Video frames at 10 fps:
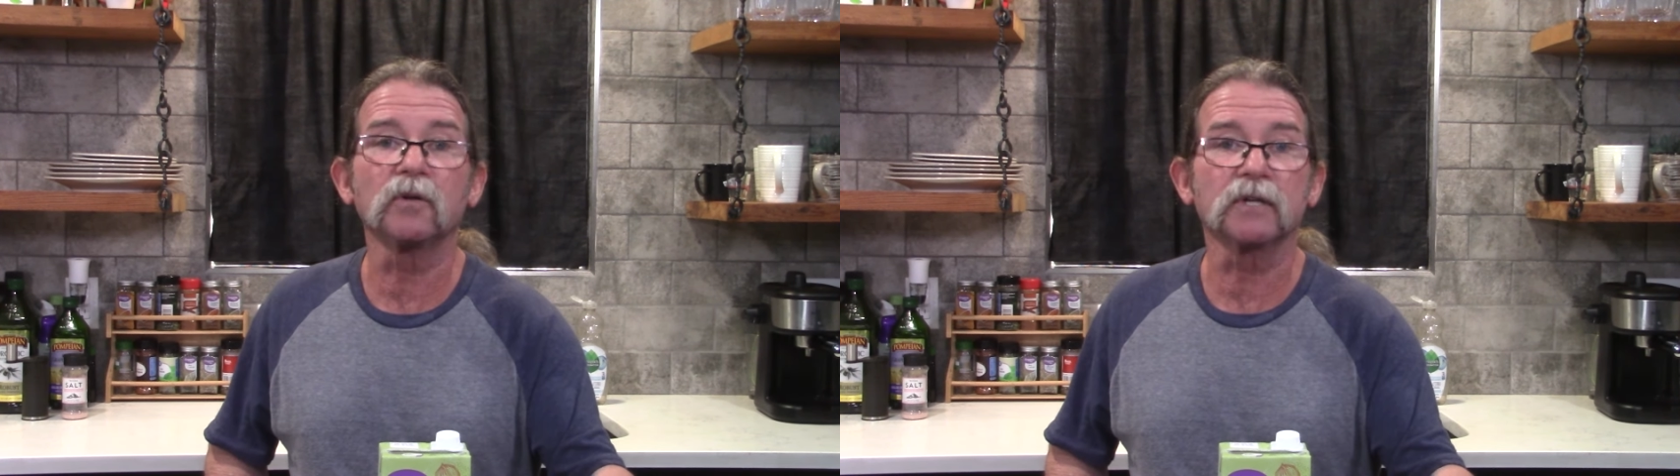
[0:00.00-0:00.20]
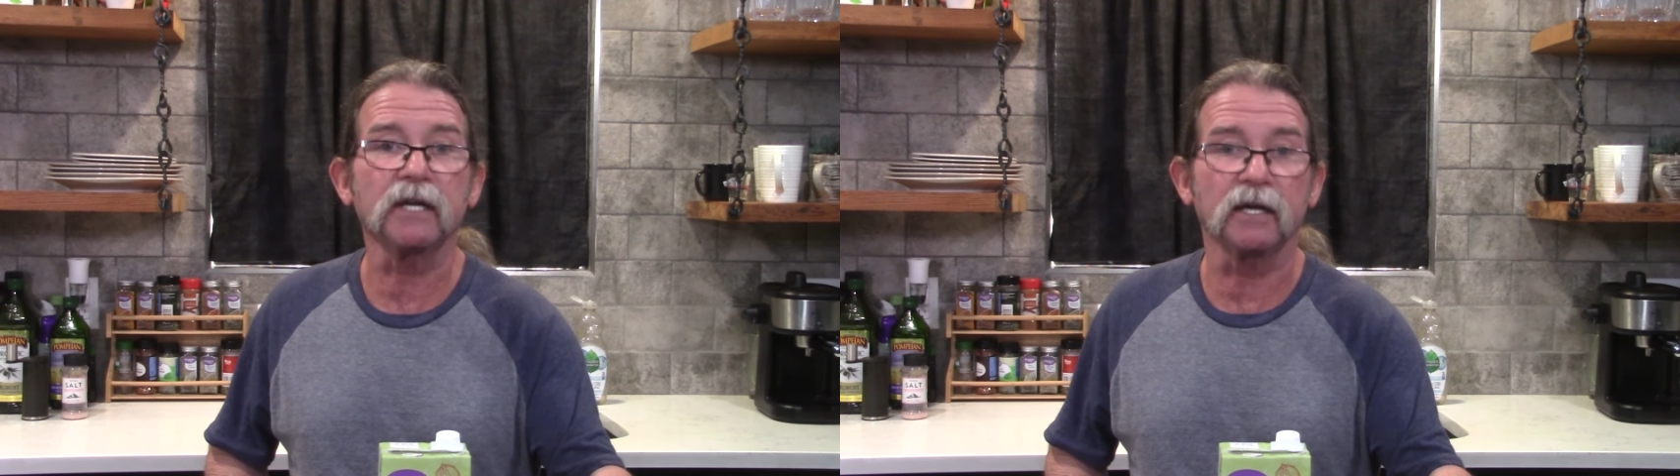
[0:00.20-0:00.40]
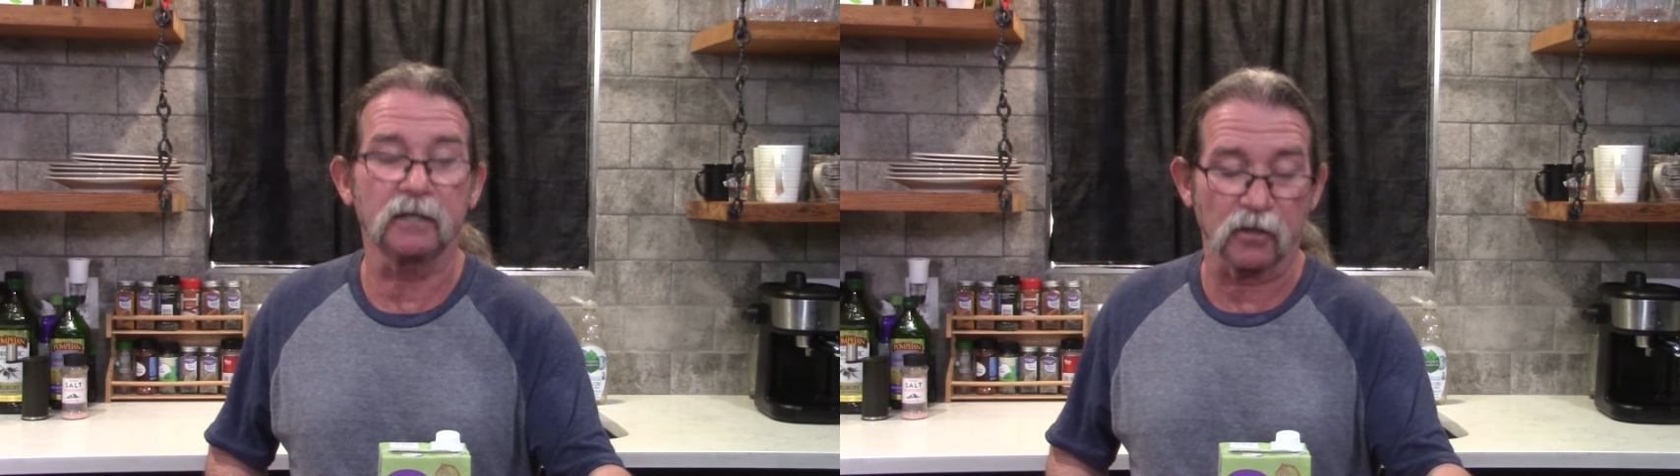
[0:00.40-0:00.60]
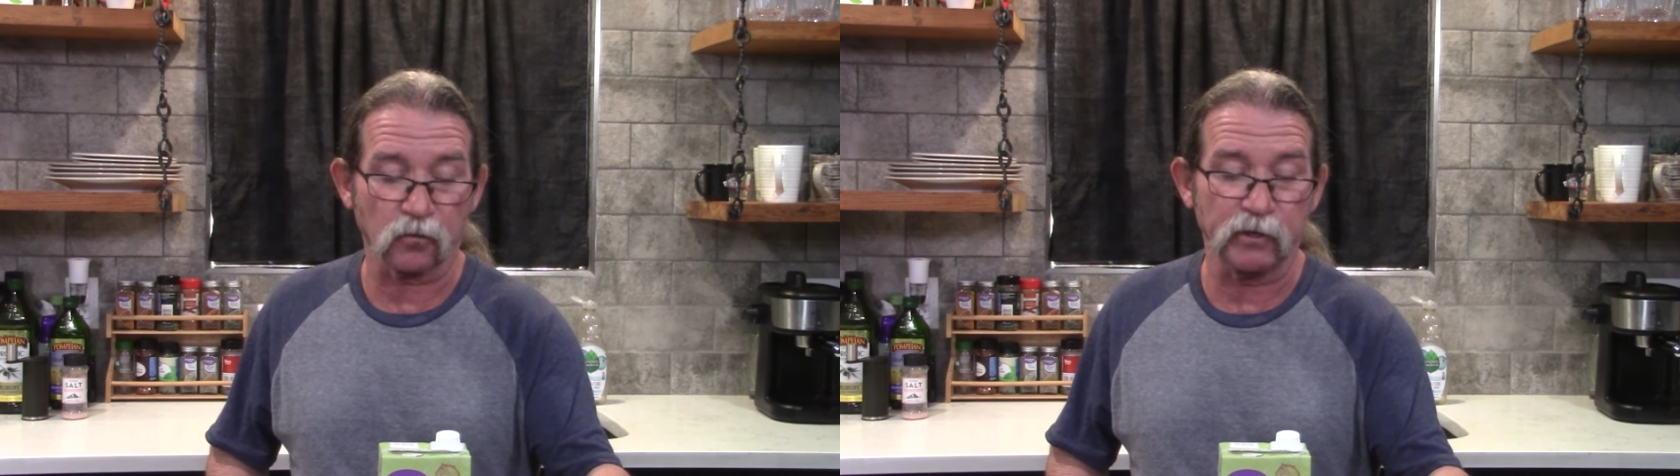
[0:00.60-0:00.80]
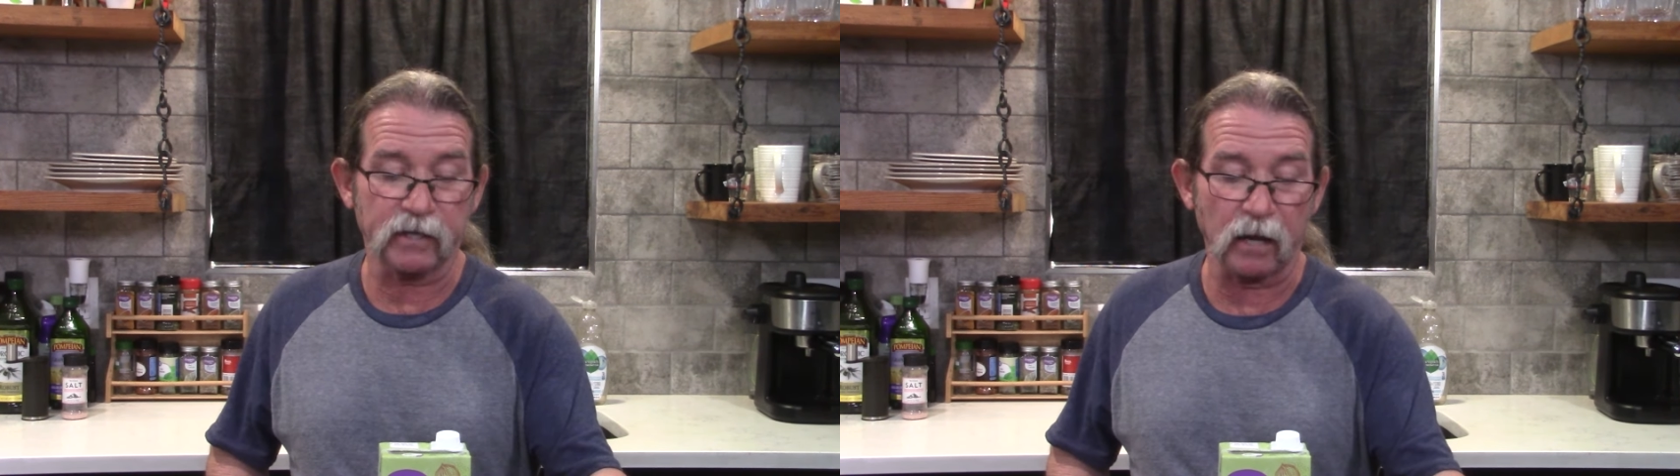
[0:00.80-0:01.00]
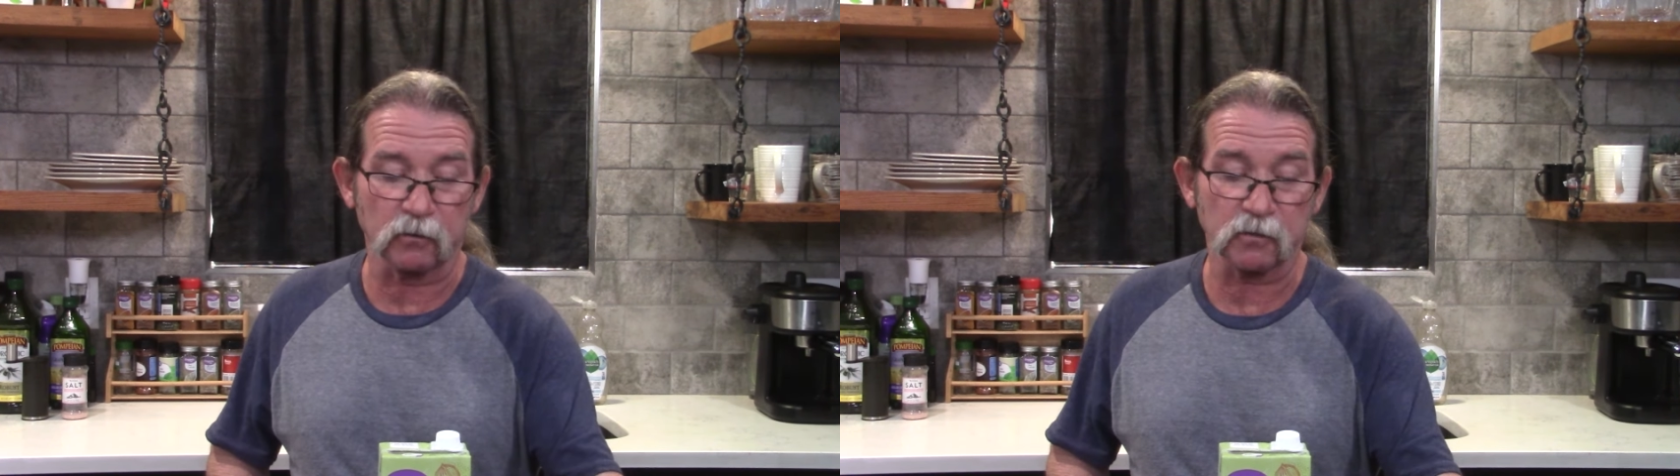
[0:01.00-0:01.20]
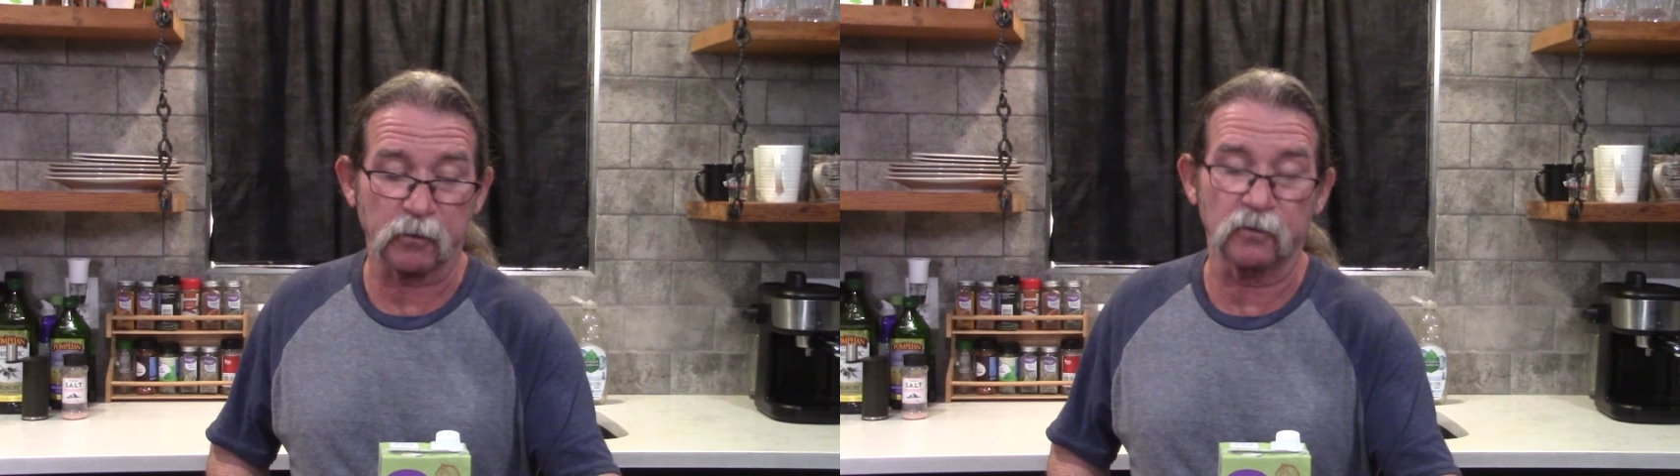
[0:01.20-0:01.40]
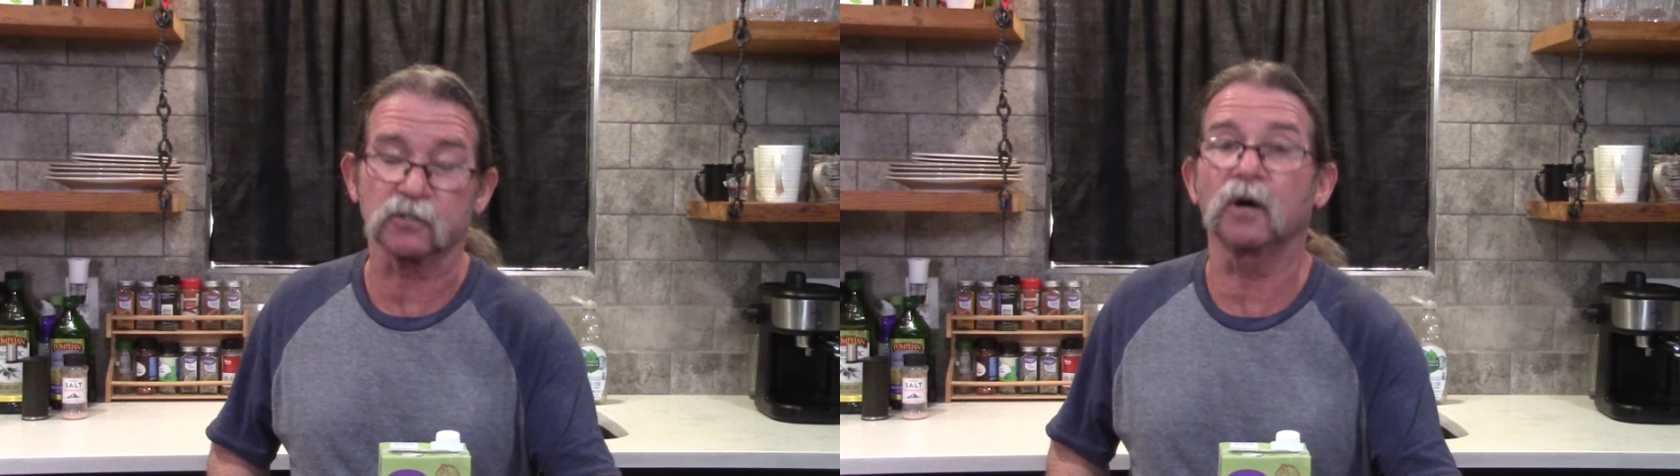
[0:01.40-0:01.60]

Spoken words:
need the 3 tablespoons